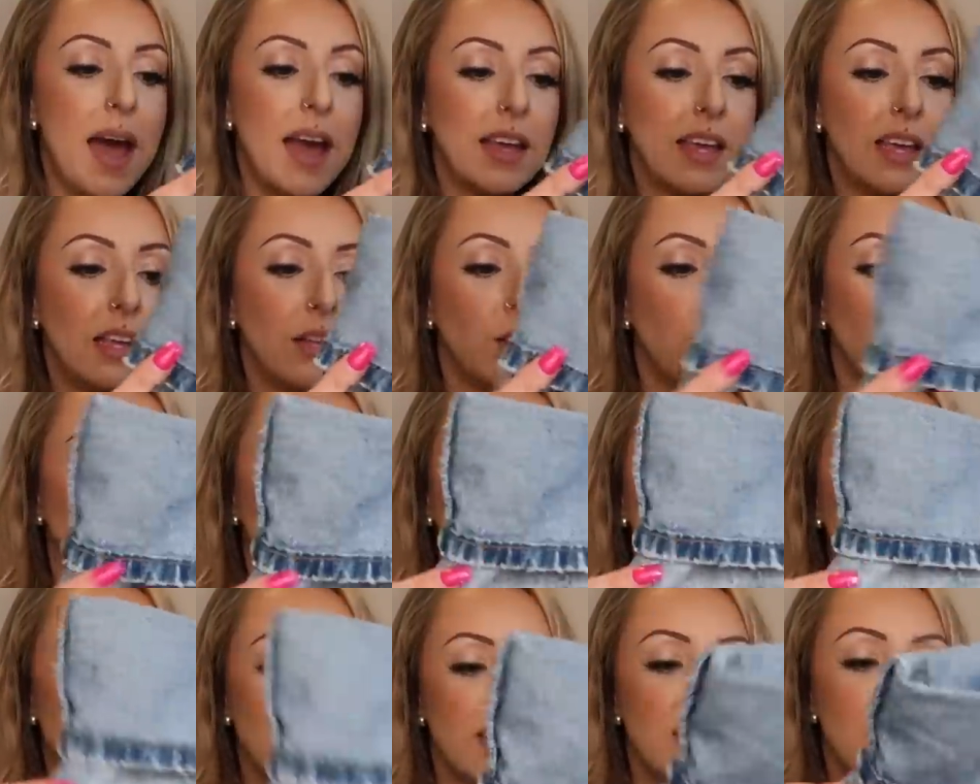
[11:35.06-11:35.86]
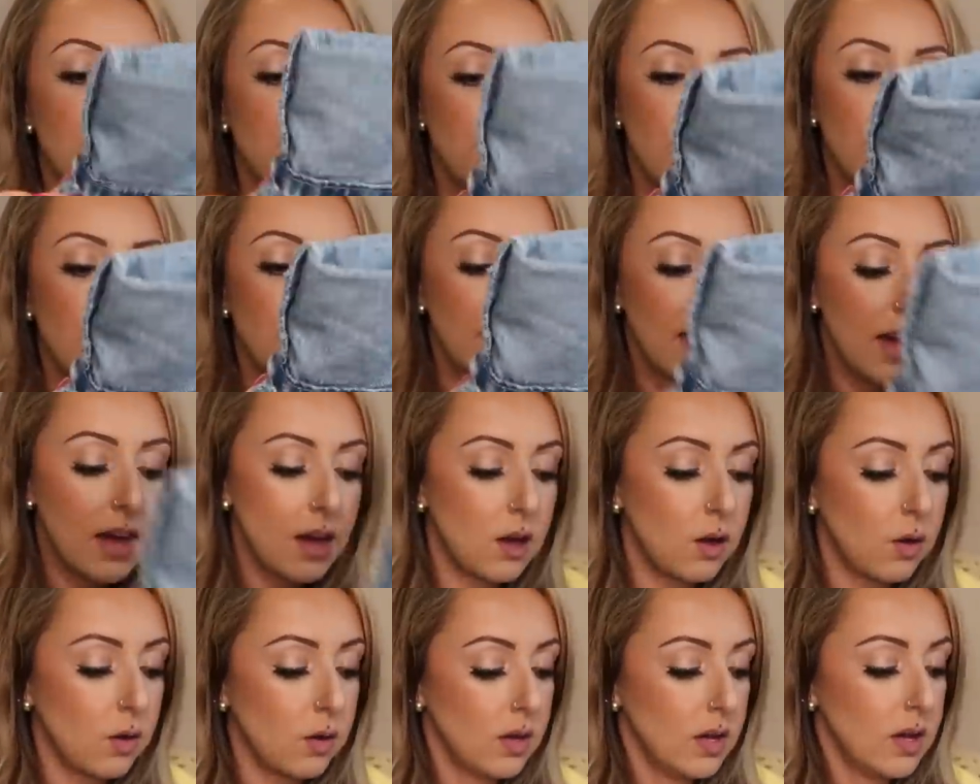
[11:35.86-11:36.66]
baggy look that's in right
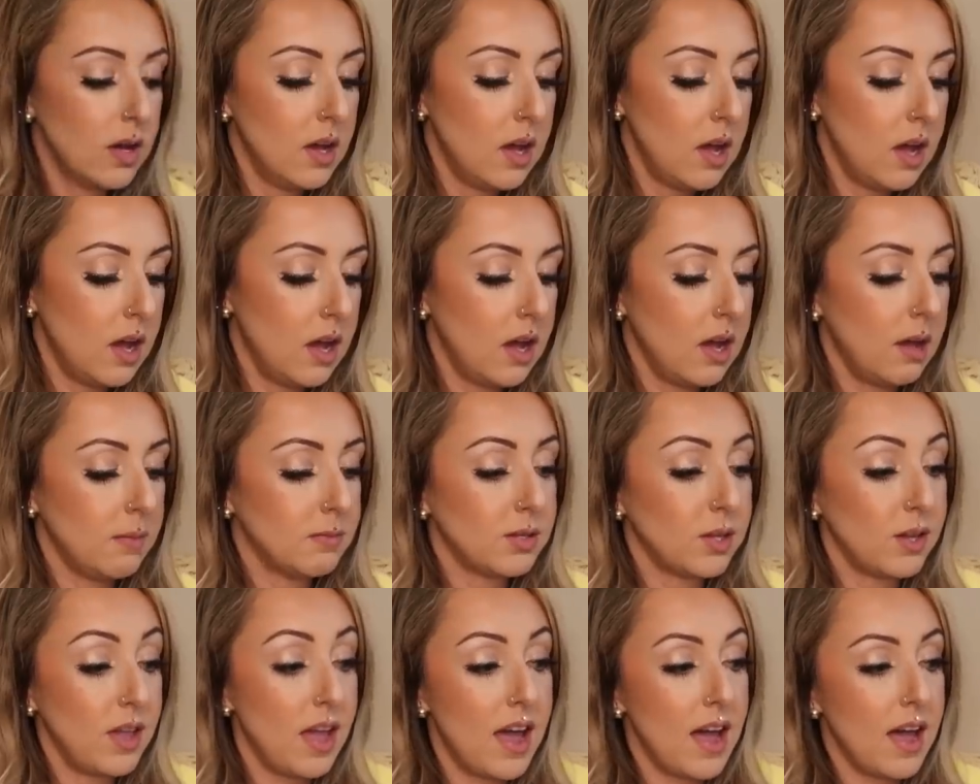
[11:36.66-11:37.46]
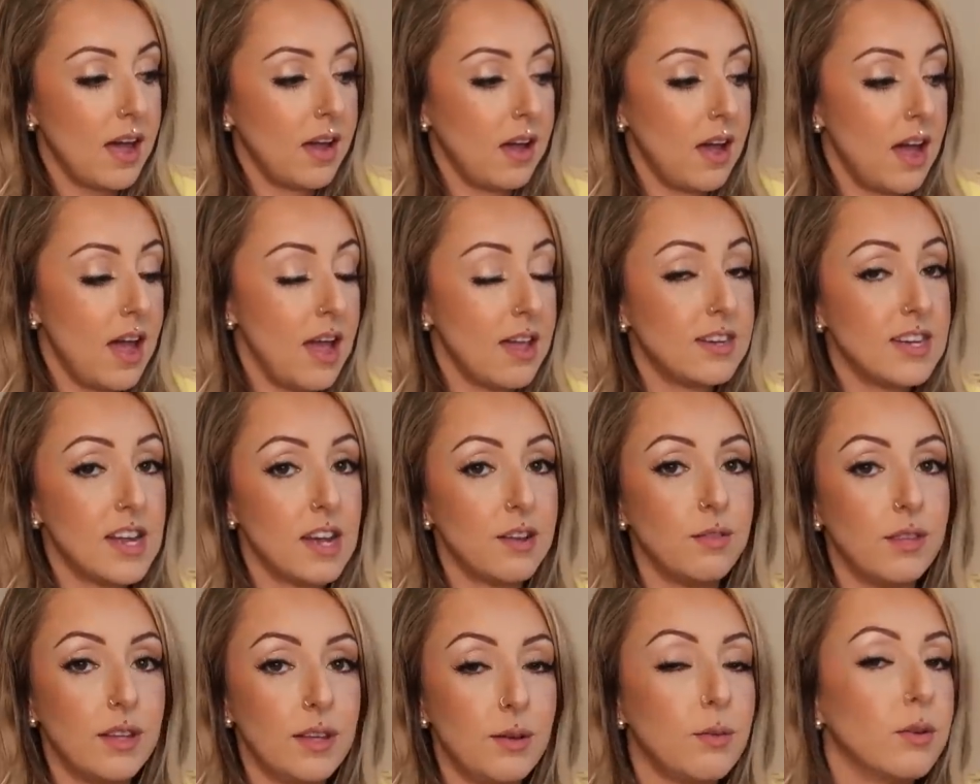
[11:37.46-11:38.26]
now um, so yeah i
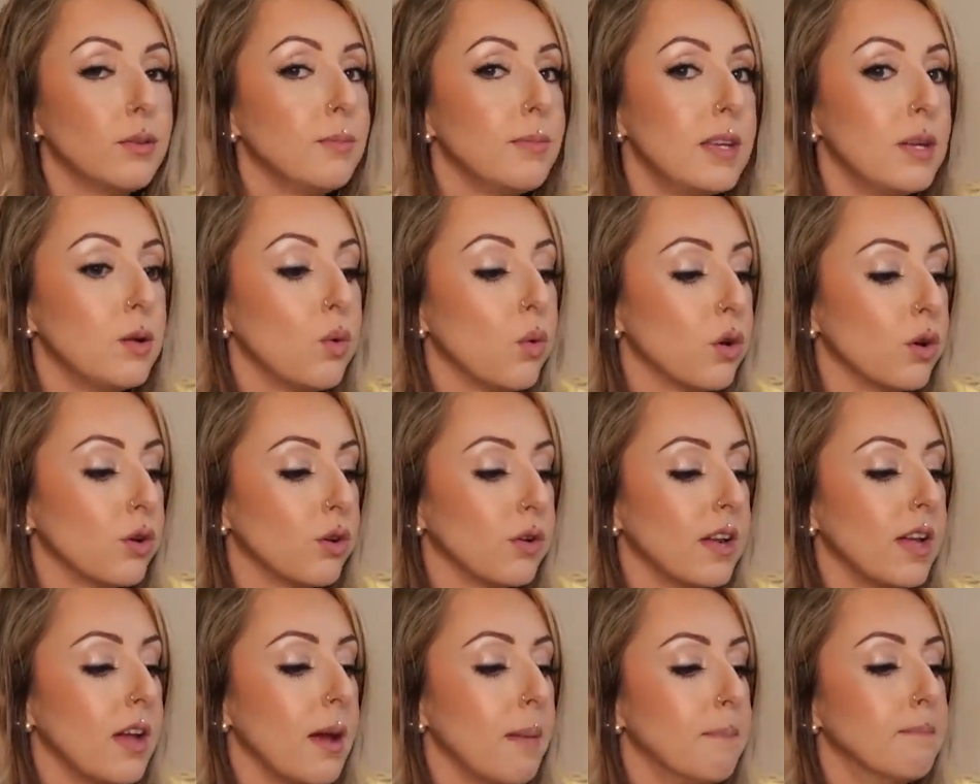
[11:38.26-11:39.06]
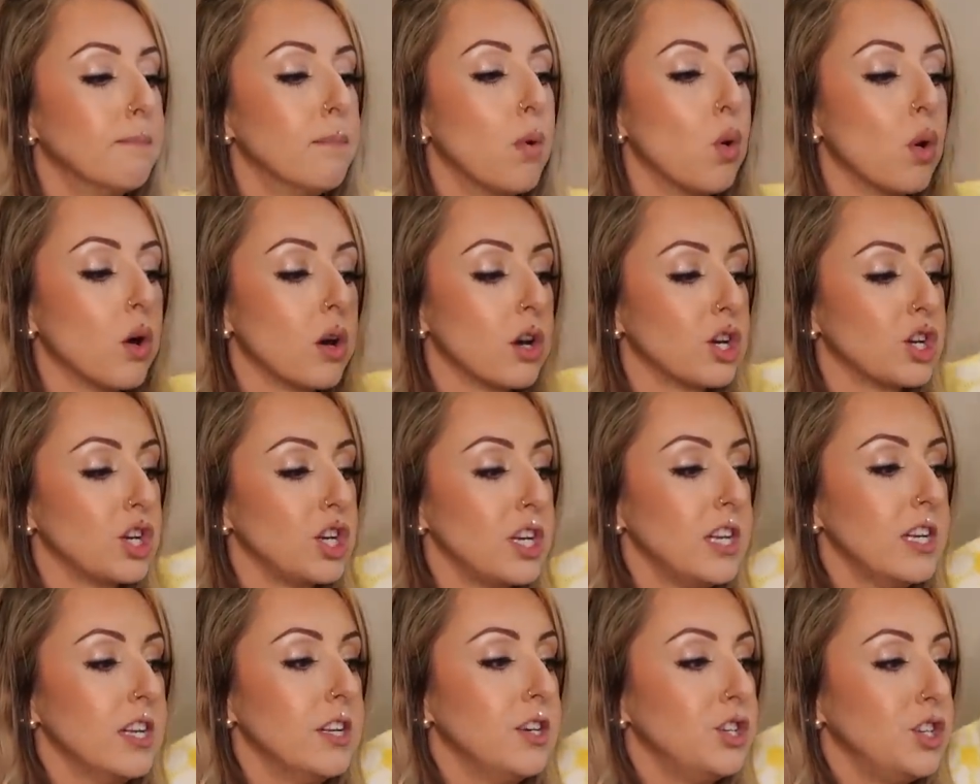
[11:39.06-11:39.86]
definitely will be ordering more
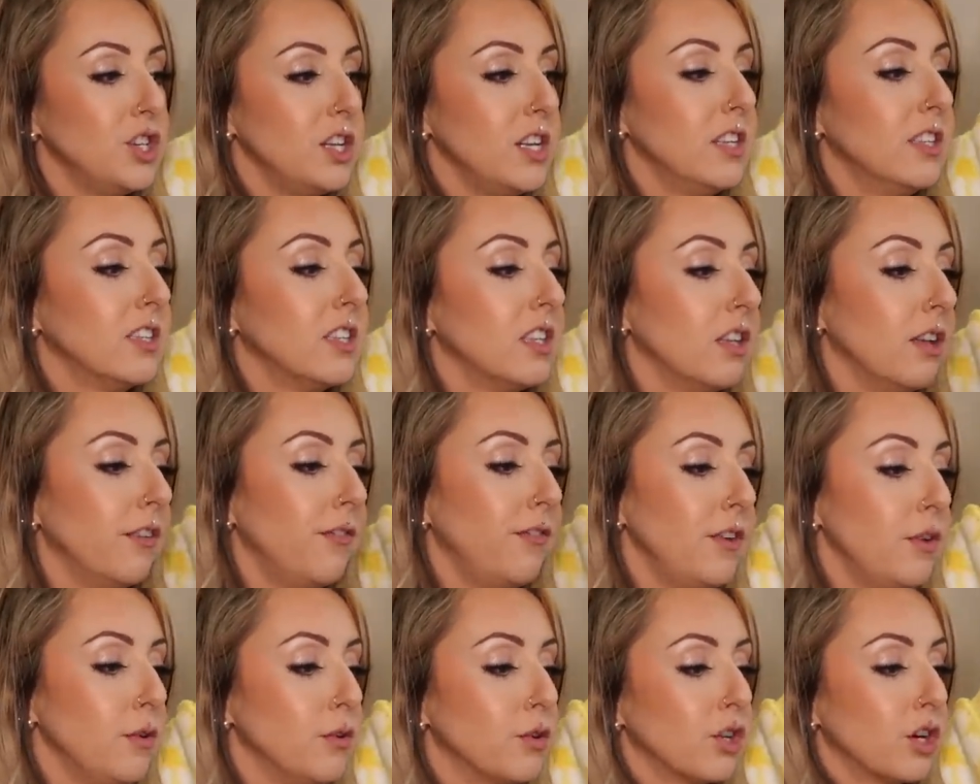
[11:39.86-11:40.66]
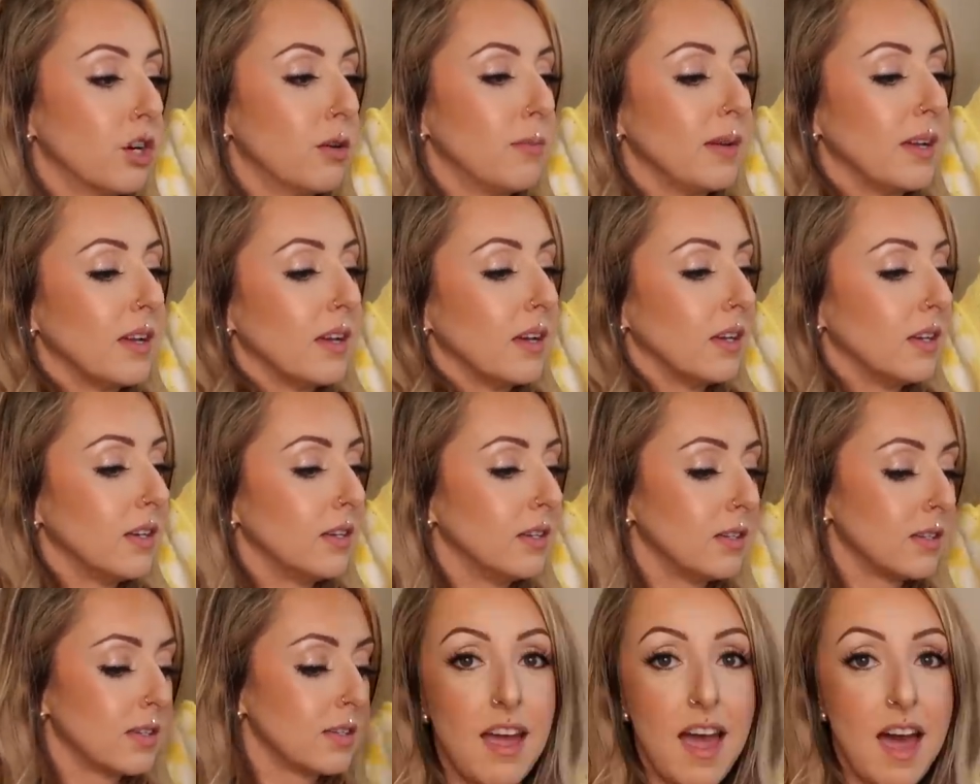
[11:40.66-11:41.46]
shein jeans in the future
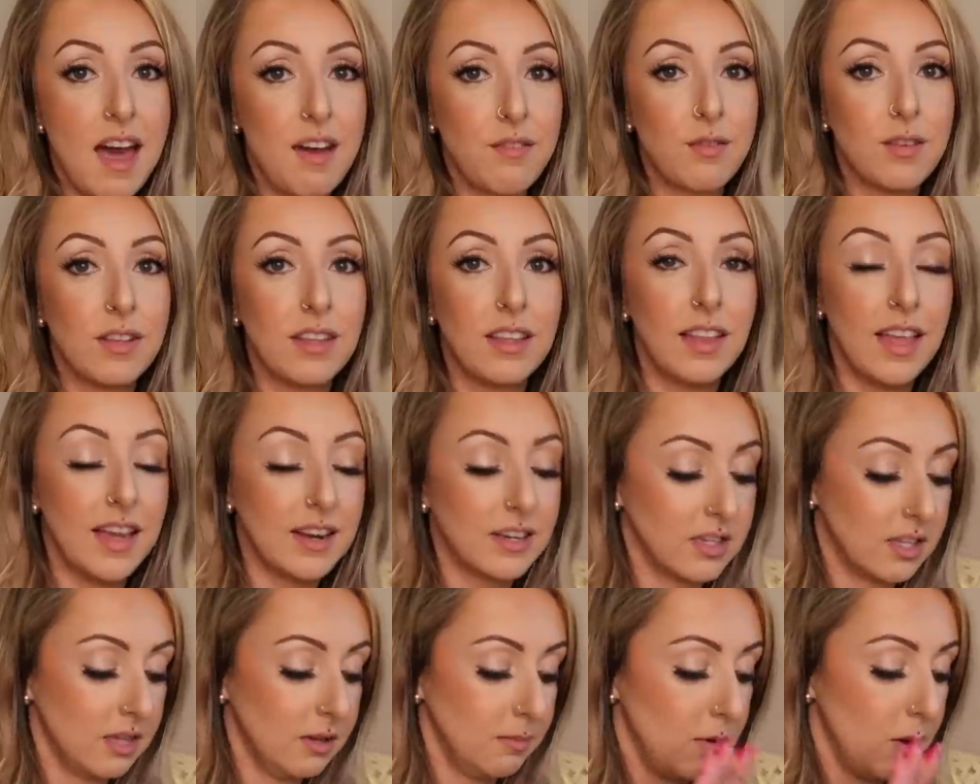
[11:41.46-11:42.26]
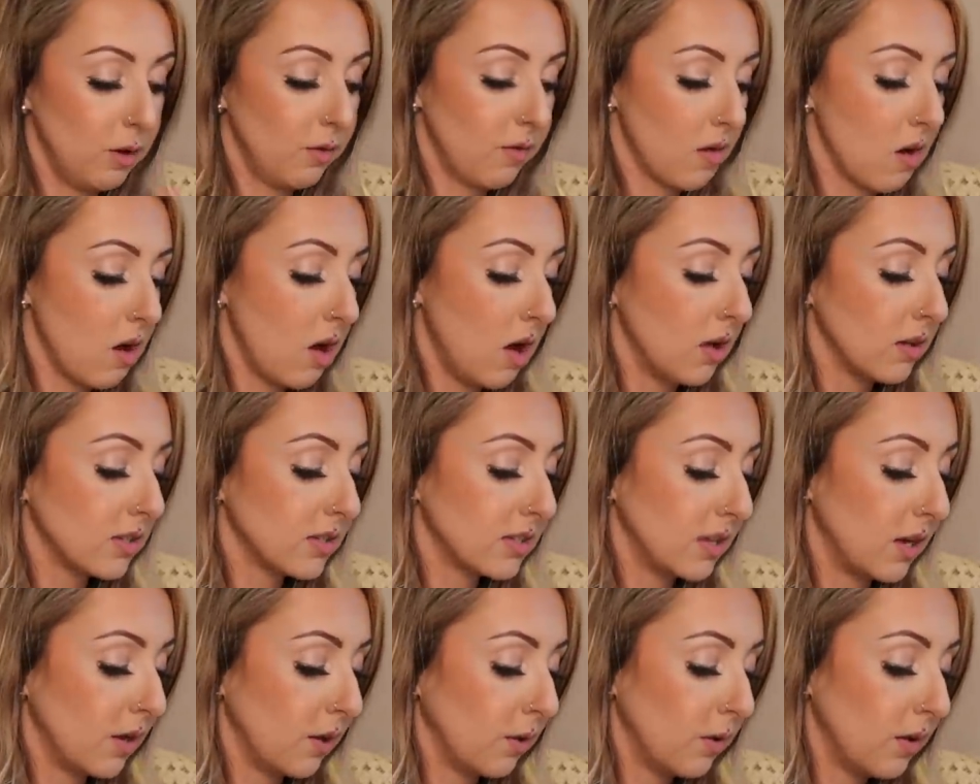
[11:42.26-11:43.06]
because i have really liked them overall
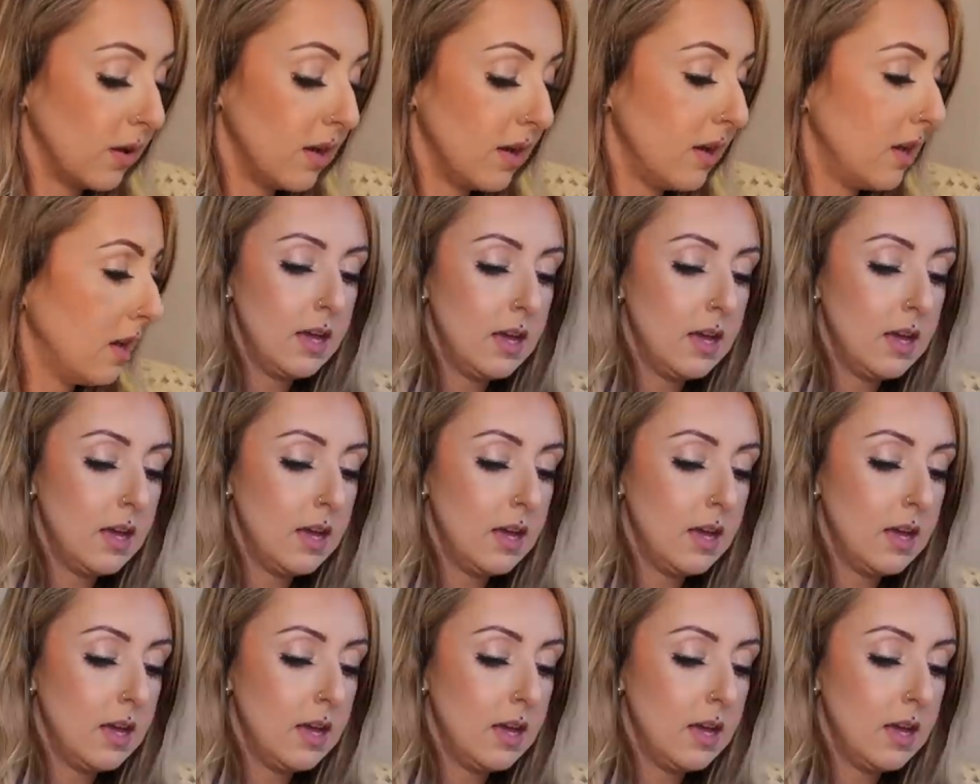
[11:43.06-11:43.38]
so